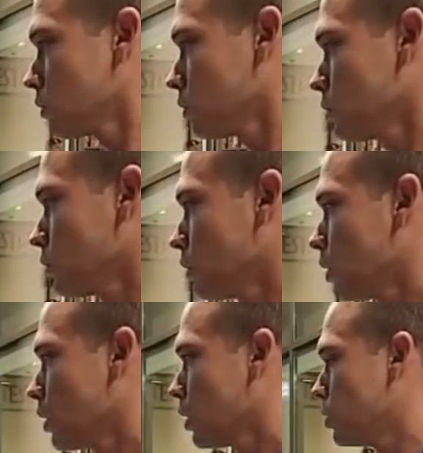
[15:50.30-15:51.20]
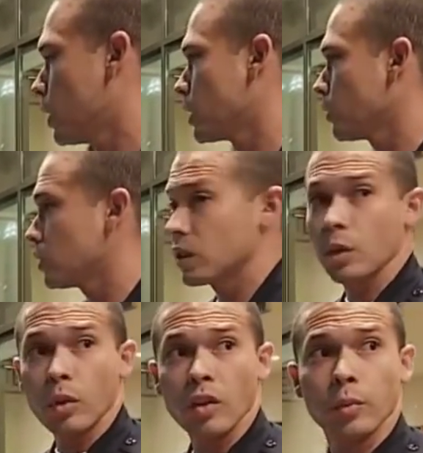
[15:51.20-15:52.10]
We'll show them the video? You guys have to sign a
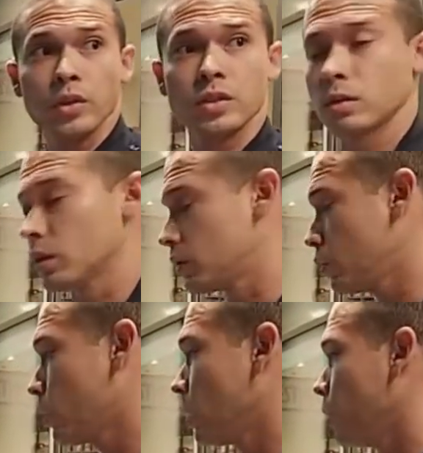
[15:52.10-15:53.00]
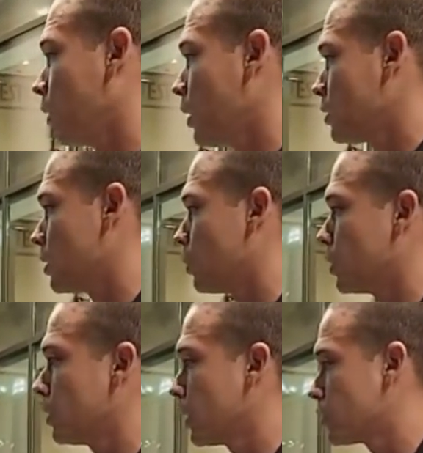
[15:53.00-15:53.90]
private person's arrest. If you want anybody arrested, that'd be
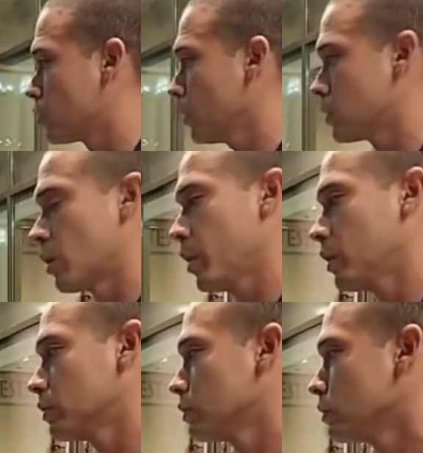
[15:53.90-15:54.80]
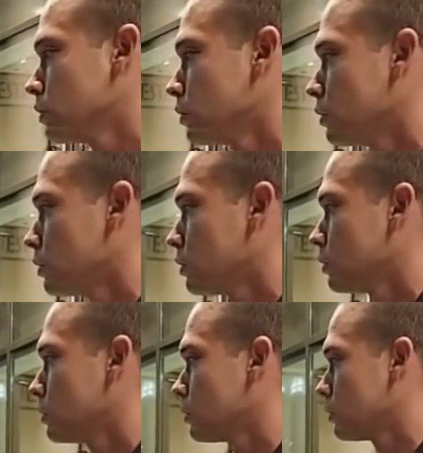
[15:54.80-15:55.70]
your guys' choice, not mine. You're gonna then
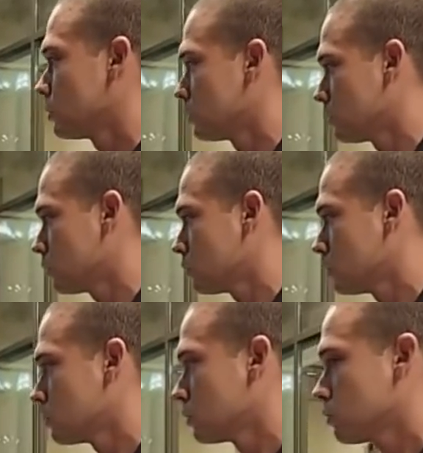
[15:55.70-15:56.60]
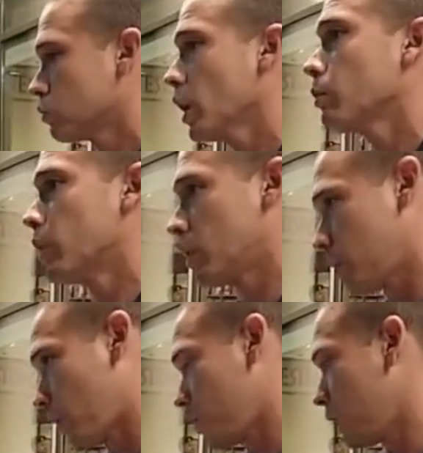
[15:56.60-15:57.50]
you're gonna take custody of him, huh? Yeah, but I'd
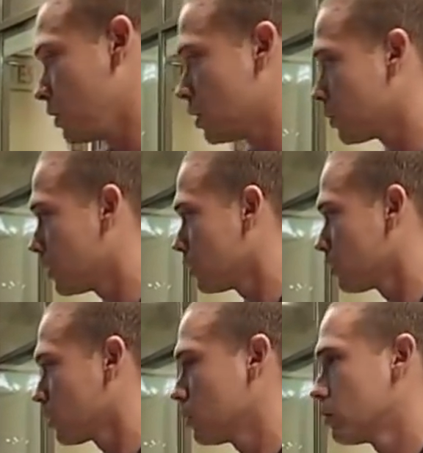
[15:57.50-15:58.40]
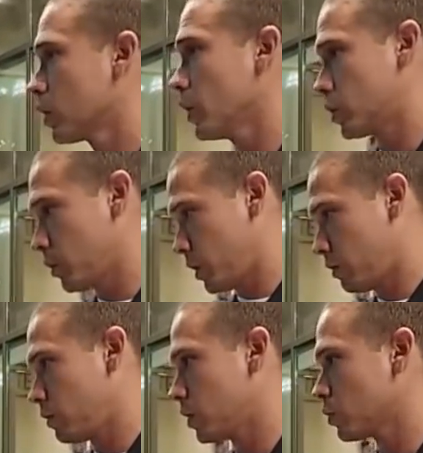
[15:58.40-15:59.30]
have to see something. Okay. Go ahead, show me.
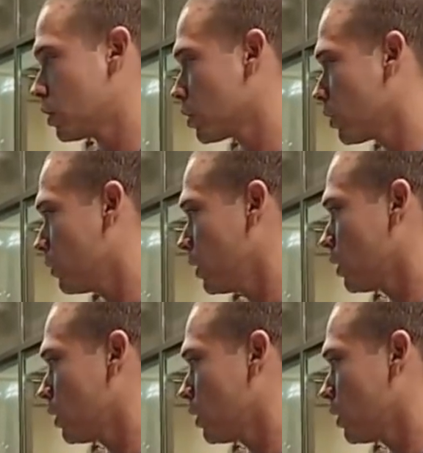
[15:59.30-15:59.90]
You guys want to show me your video?